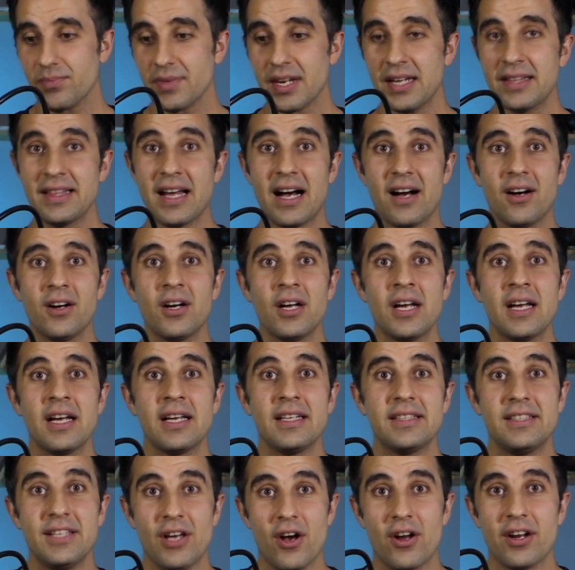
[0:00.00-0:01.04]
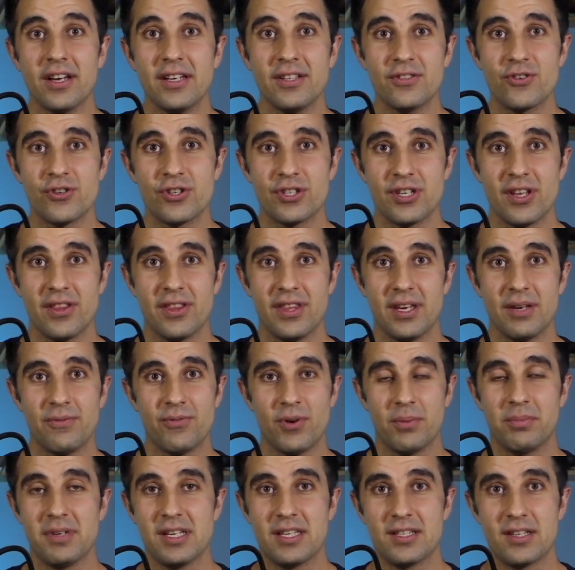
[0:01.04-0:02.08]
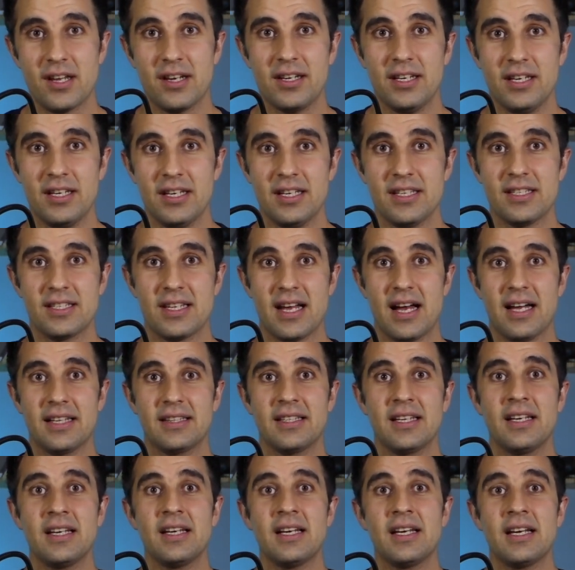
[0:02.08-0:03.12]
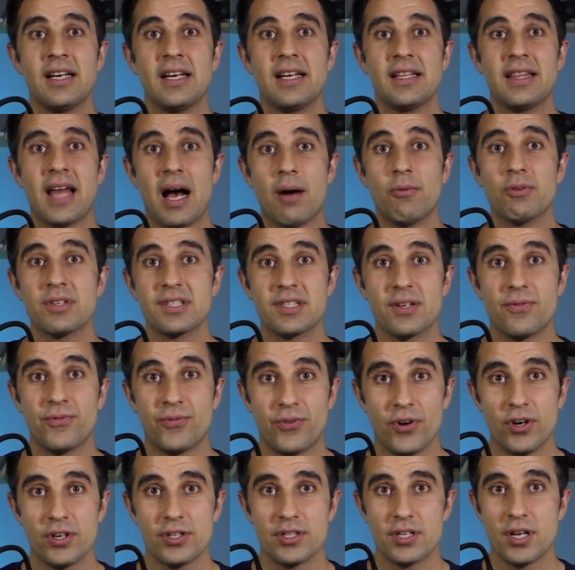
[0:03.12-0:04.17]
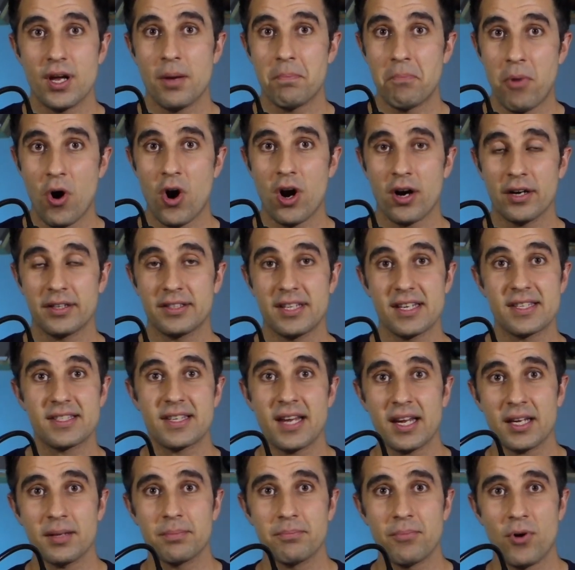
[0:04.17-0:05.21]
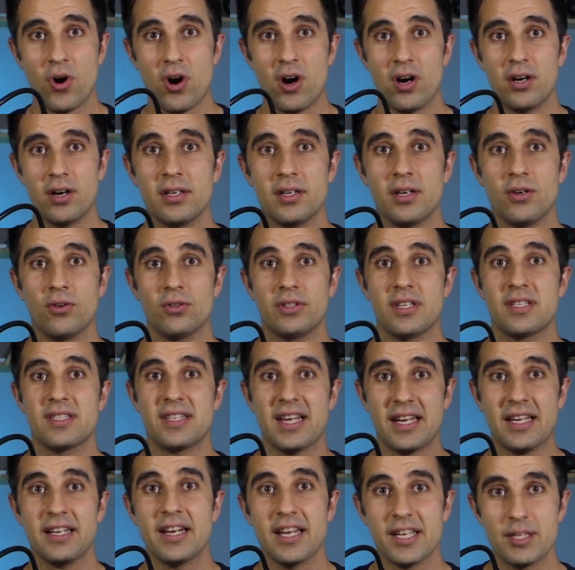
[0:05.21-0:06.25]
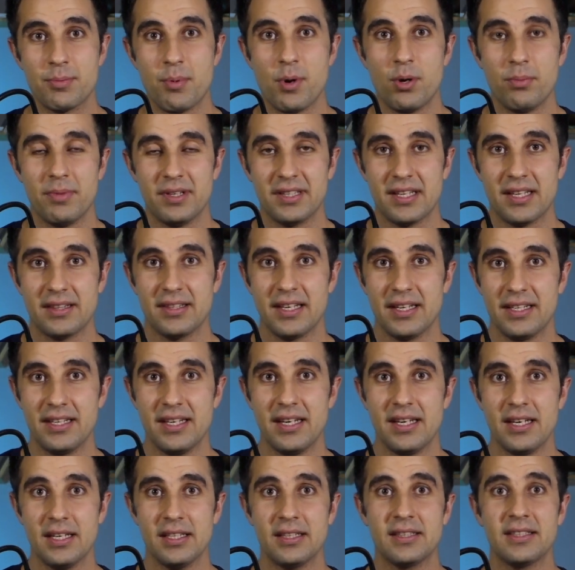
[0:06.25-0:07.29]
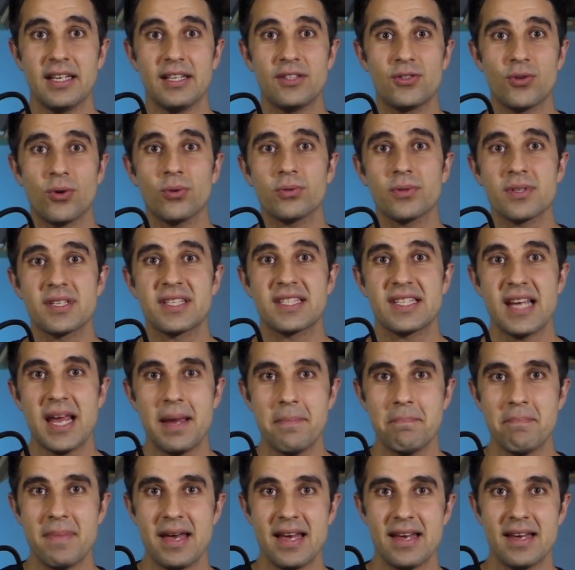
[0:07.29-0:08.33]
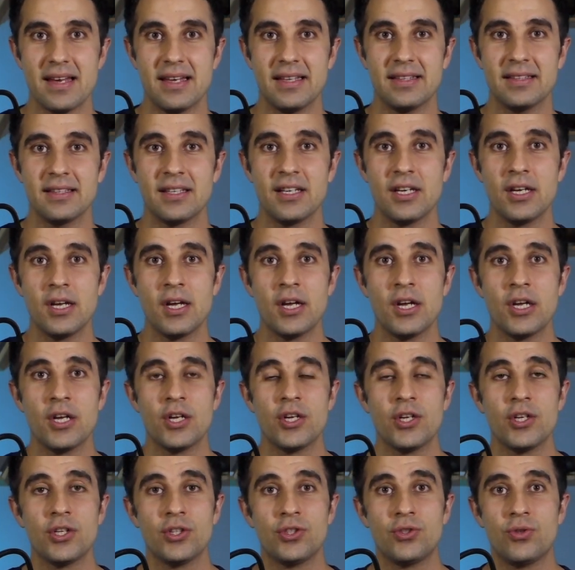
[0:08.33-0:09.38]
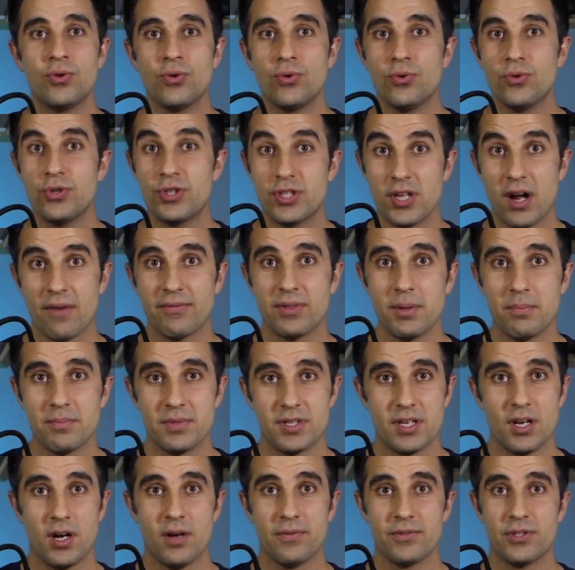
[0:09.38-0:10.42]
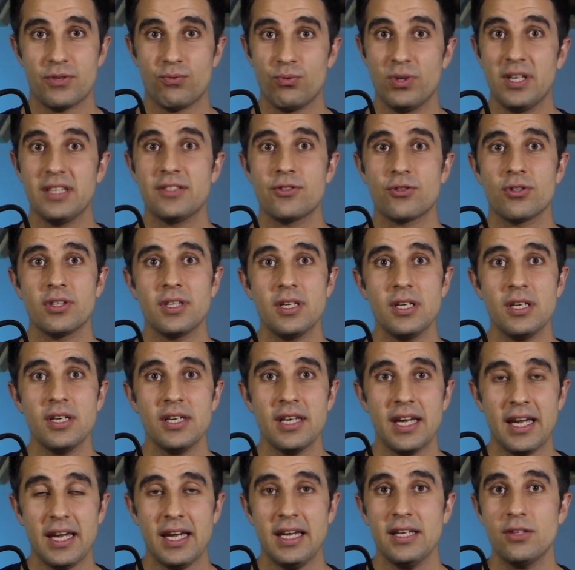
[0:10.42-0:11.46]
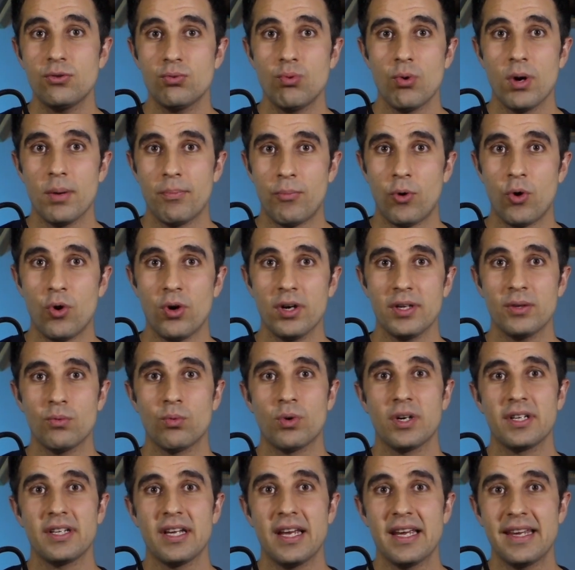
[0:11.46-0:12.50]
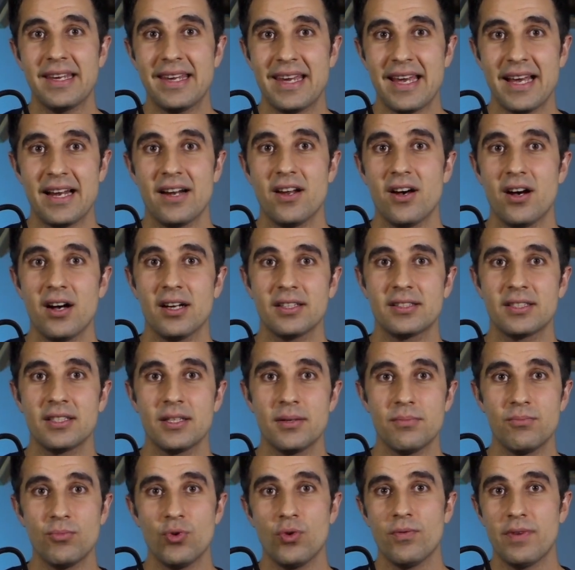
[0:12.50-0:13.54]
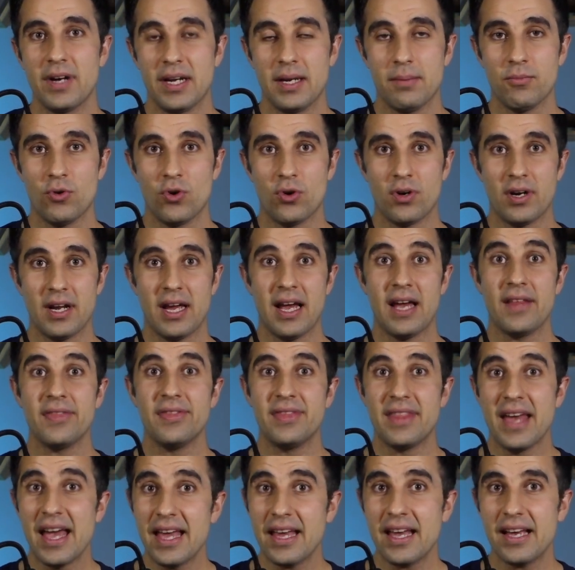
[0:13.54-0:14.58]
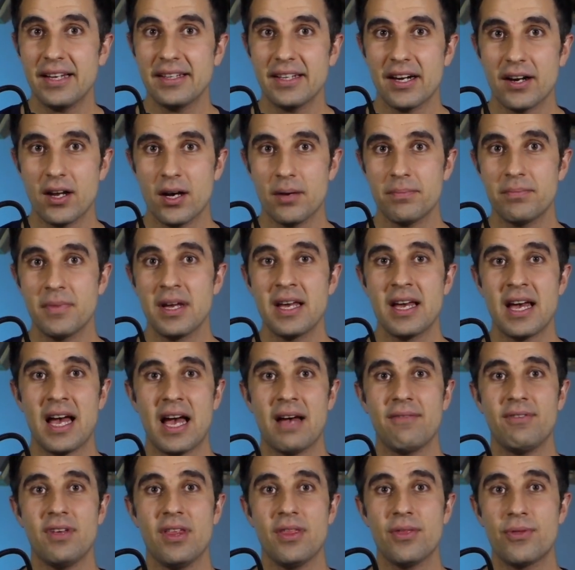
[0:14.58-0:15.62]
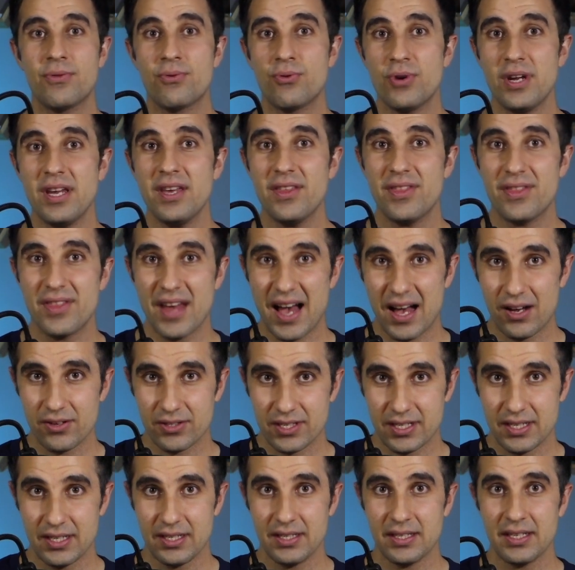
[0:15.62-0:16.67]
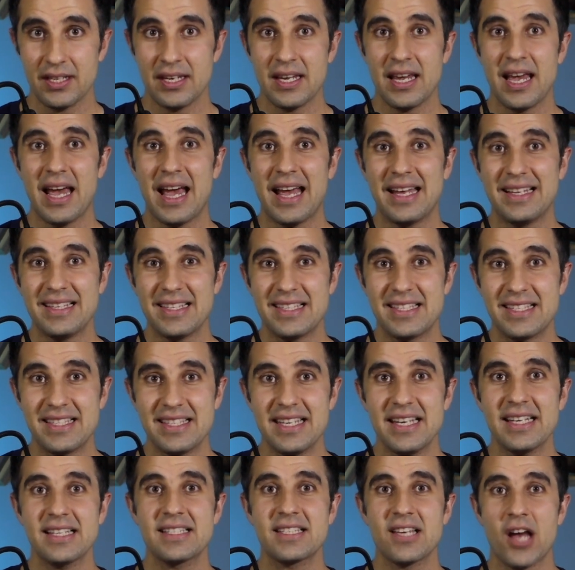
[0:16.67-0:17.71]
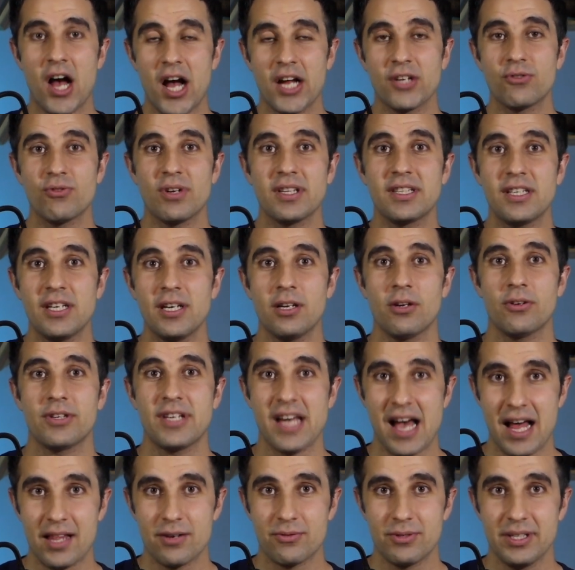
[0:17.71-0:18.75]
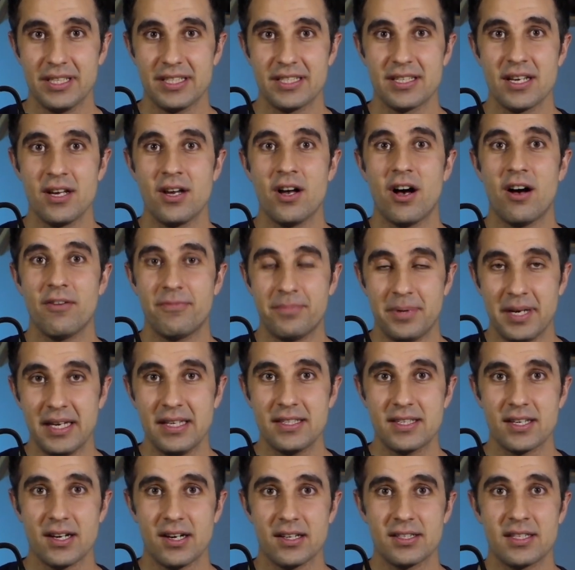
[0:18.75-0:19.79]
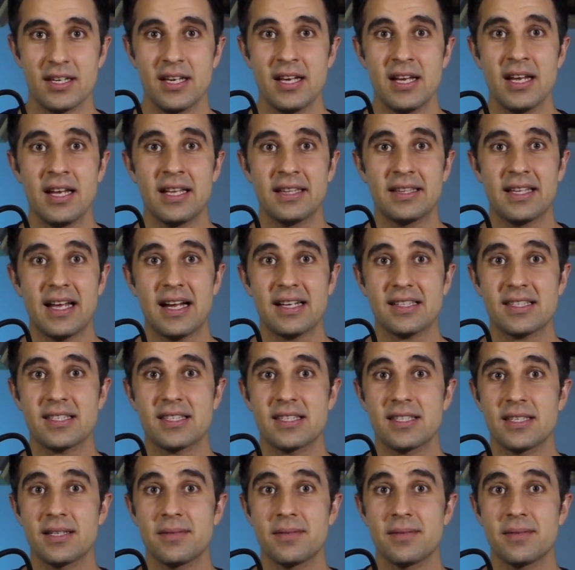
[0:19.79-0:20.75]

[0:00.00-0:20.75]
Now, the other interesting thing from this study is that was the first part. The second part, the second experiment that they did, they told the same man to stuff themselves, literally eat to a point where they cannot move anymore, and they ended up having 3,600 kilocalories of pizzas. That's